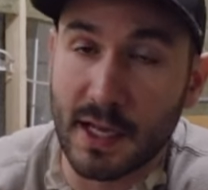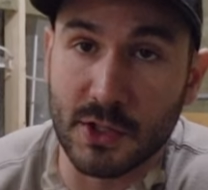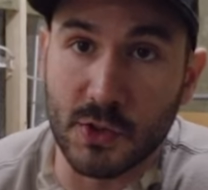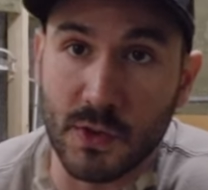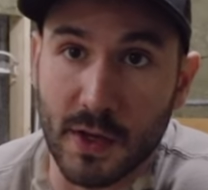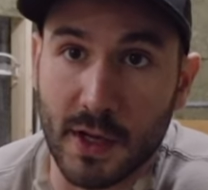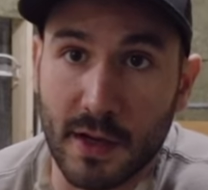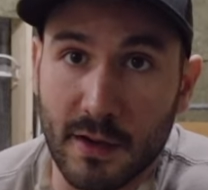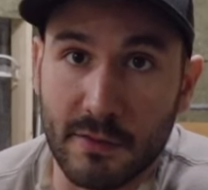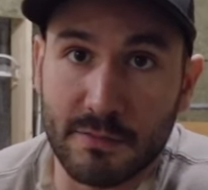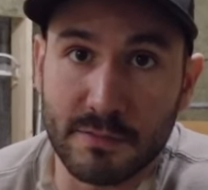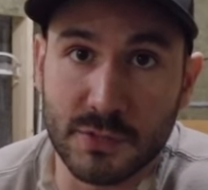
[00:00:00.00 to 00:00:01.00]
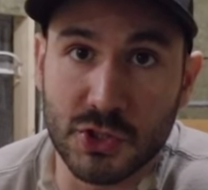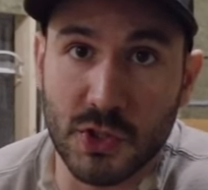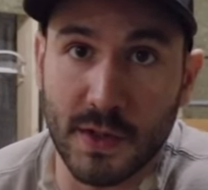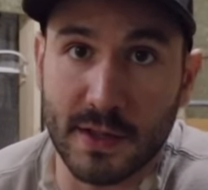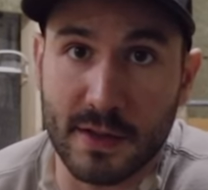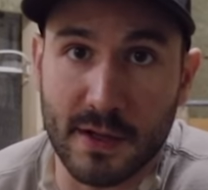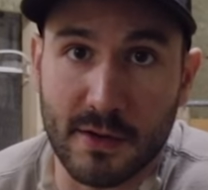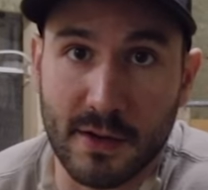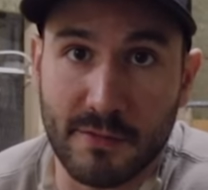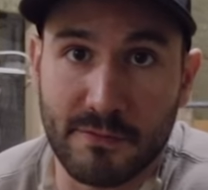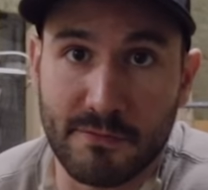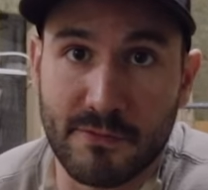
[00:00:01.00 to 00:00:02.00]
and do a joint
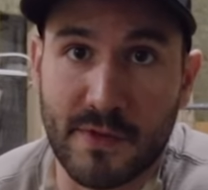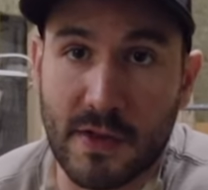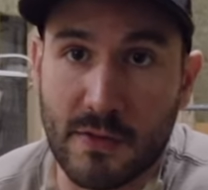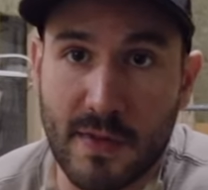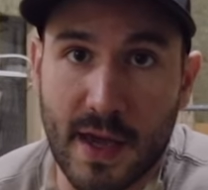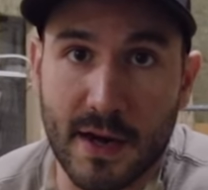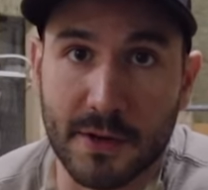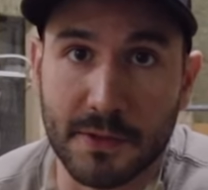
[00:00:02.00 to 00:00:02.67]
there, feather that